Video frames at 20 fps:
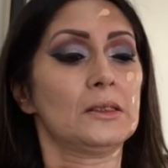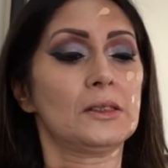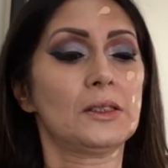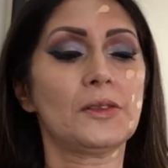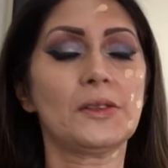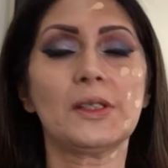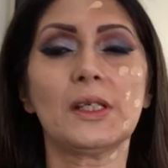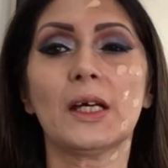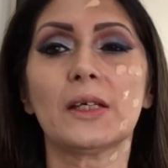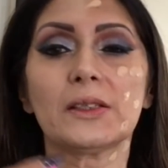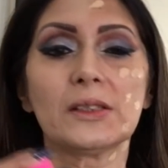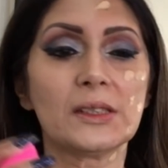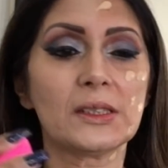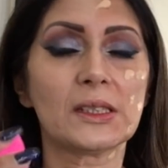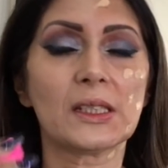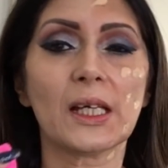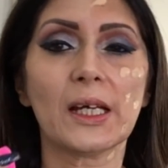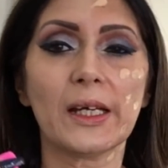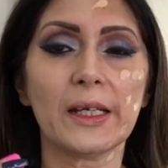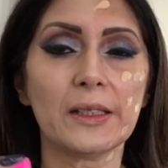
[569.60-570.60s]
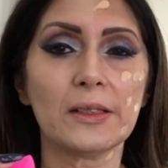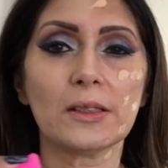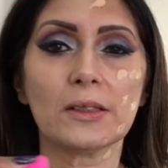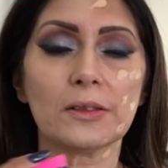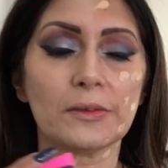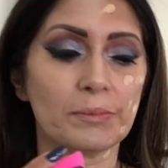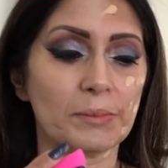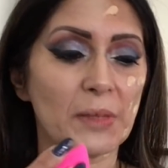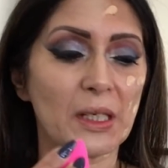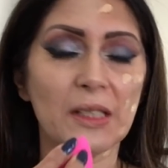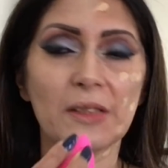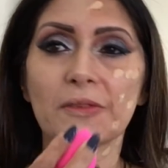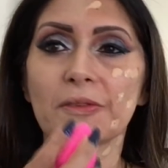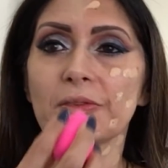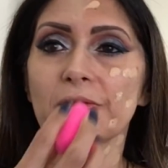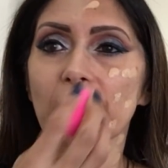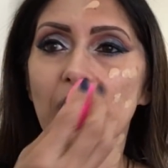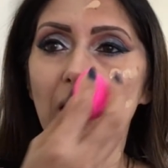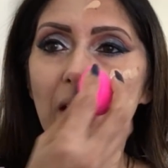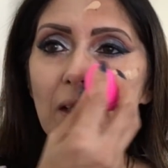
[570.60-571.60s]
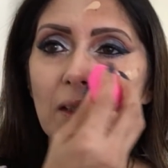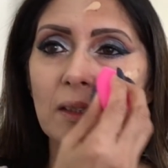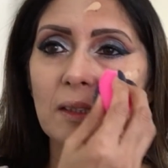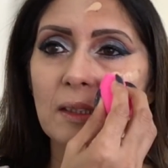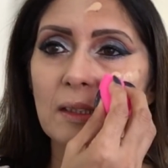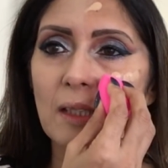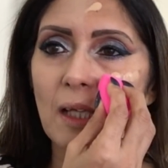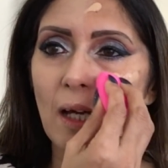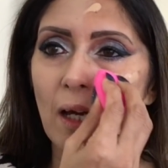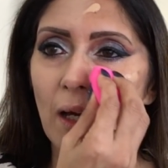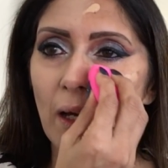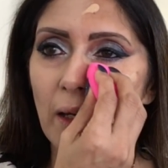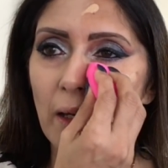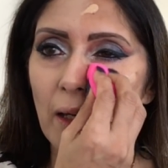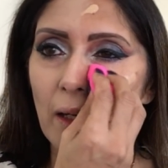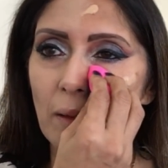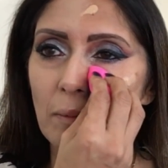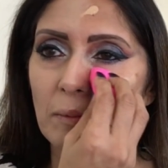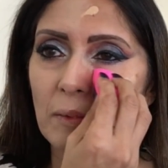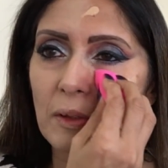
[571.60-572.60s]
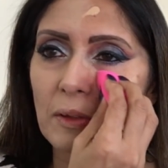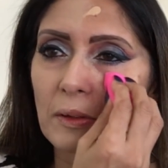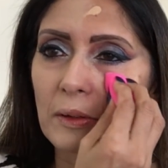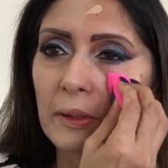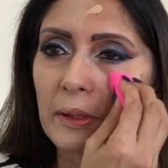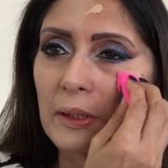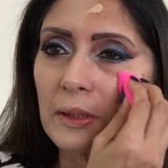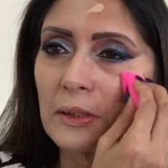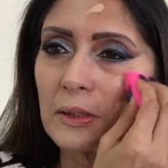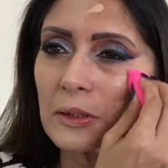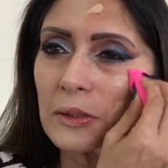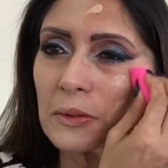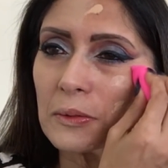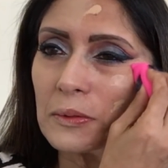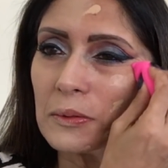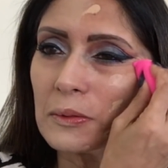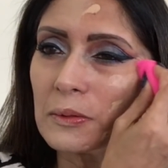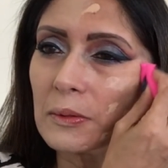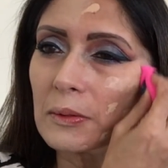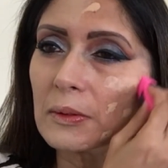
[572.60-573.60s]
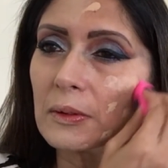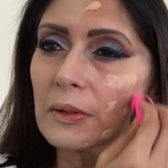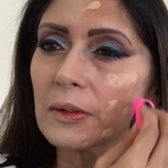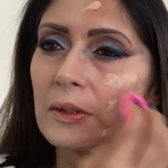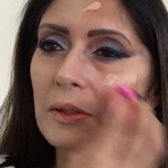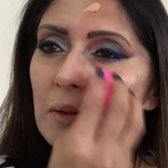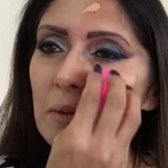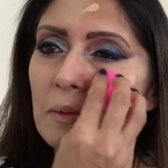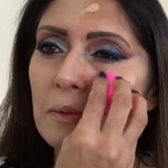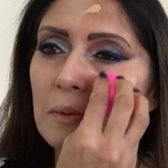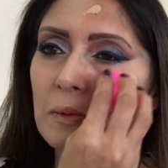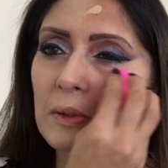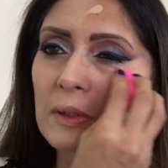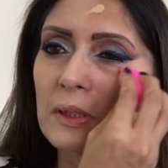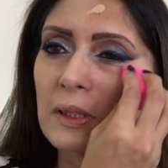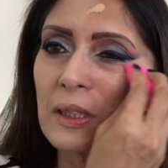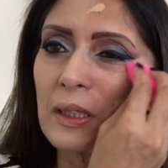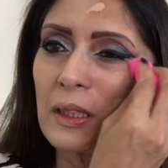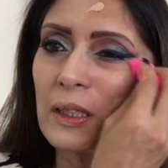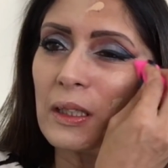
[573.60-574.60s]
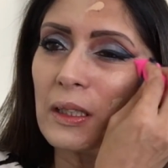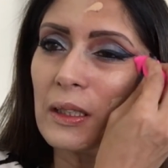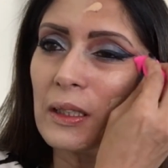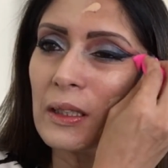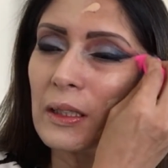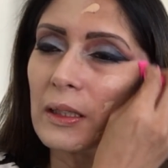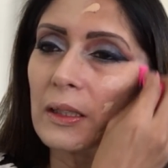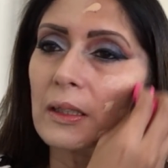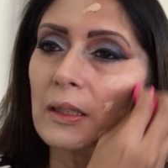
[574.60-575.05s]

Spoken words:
So the other side of my face, I am going to use the